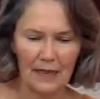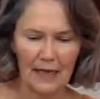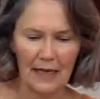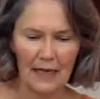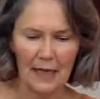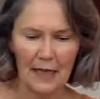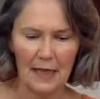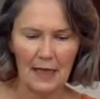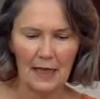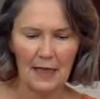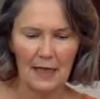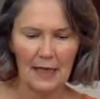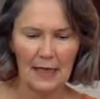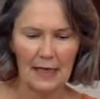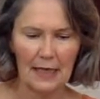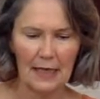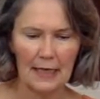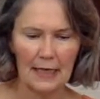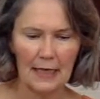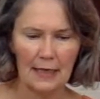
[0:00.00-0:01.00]
kind of thick
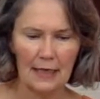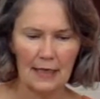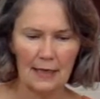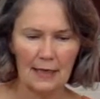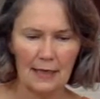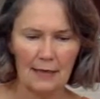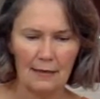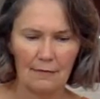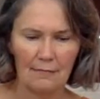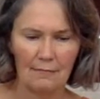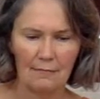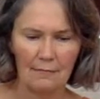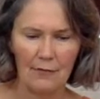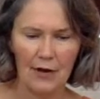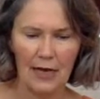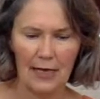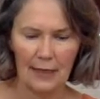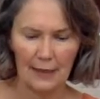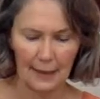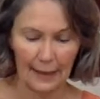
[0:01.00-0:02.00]
it is,
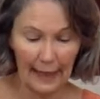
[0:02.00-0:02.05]
right?